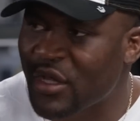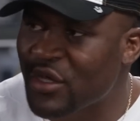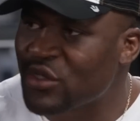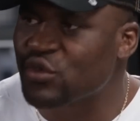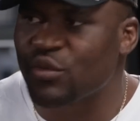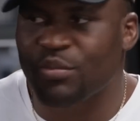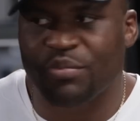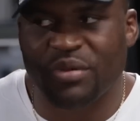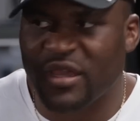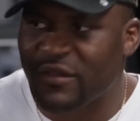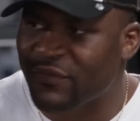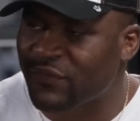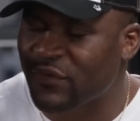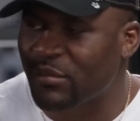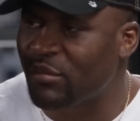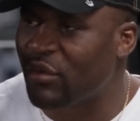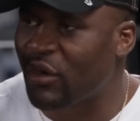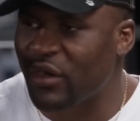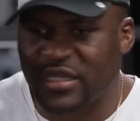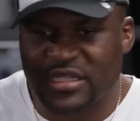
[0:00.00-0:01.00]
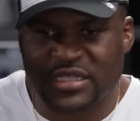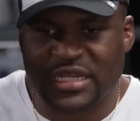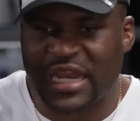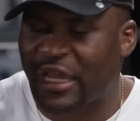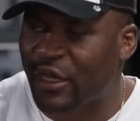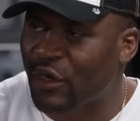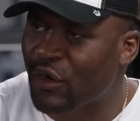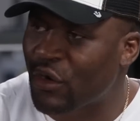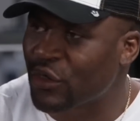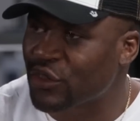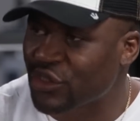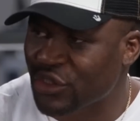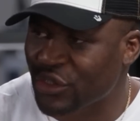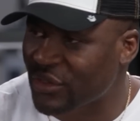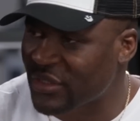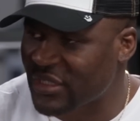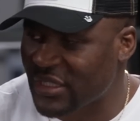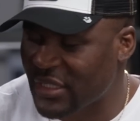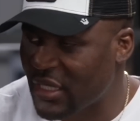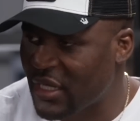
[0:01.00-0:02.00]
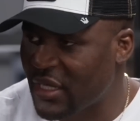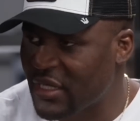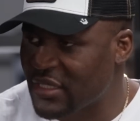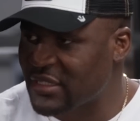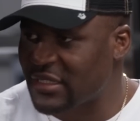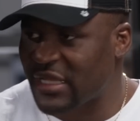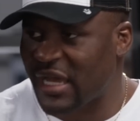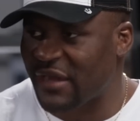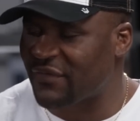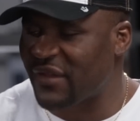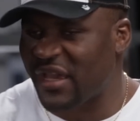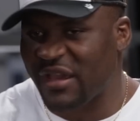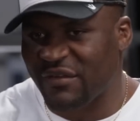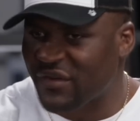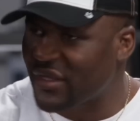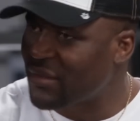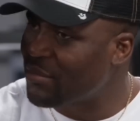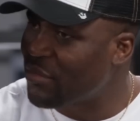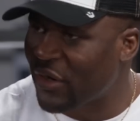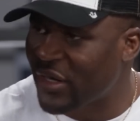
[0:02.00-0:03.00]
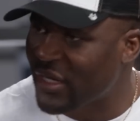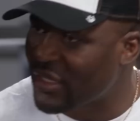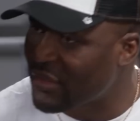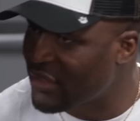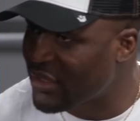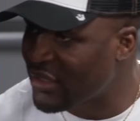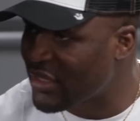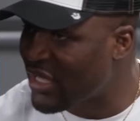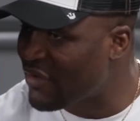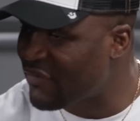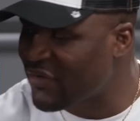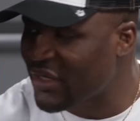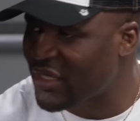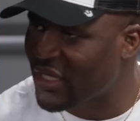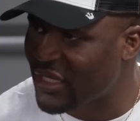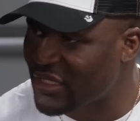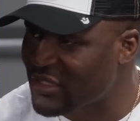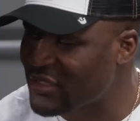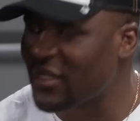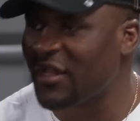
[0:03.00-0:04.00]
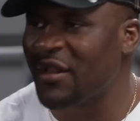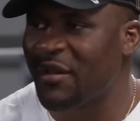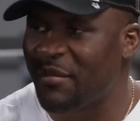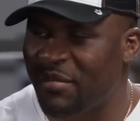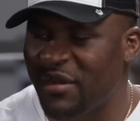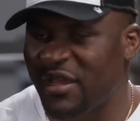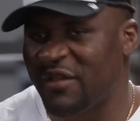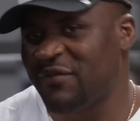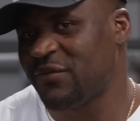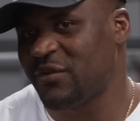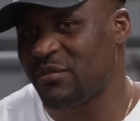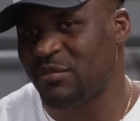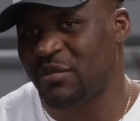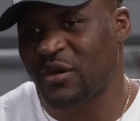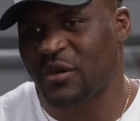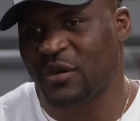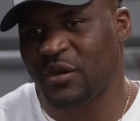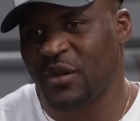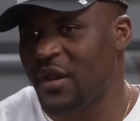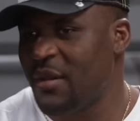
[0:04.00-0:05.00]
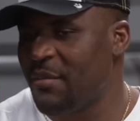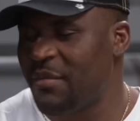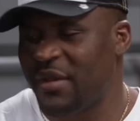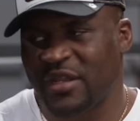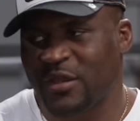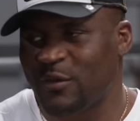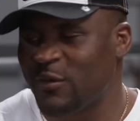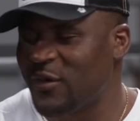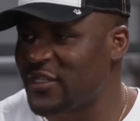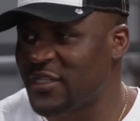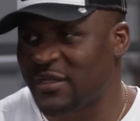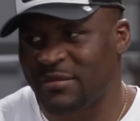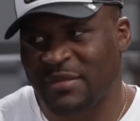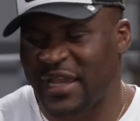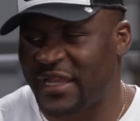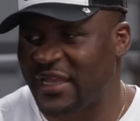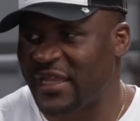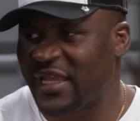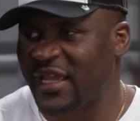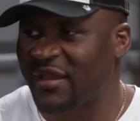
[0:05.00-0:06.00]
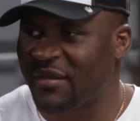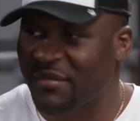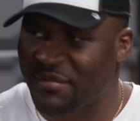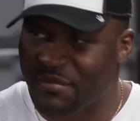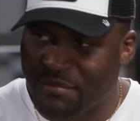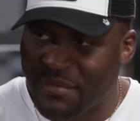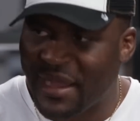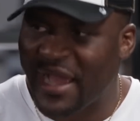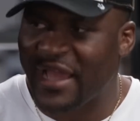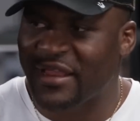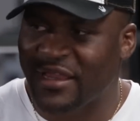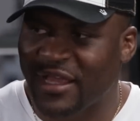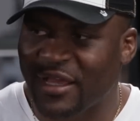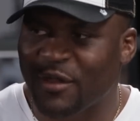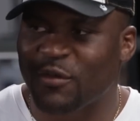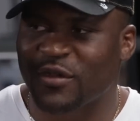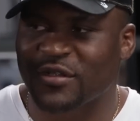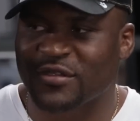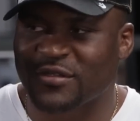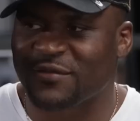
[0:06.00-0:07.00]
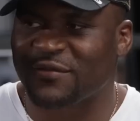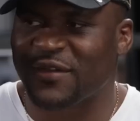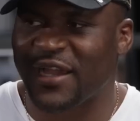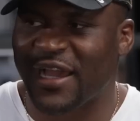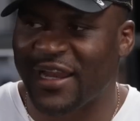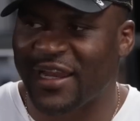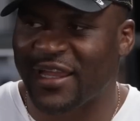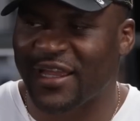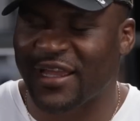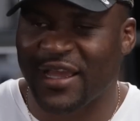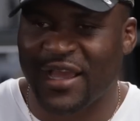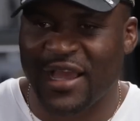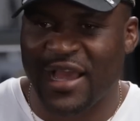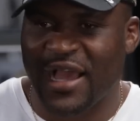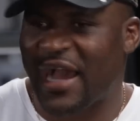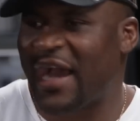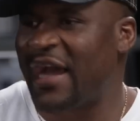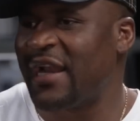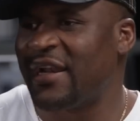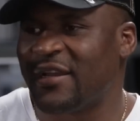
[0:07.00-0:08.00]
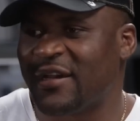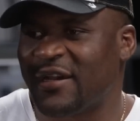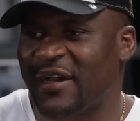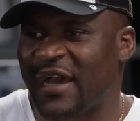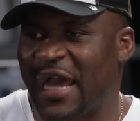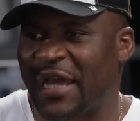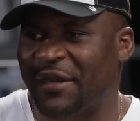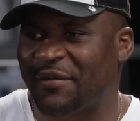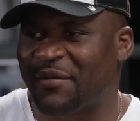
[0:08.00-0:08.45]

to play football. Right. It's like culture stuff. Everybody, every kid play football. But it wasn't my thing. My thing was fighting. And uh, I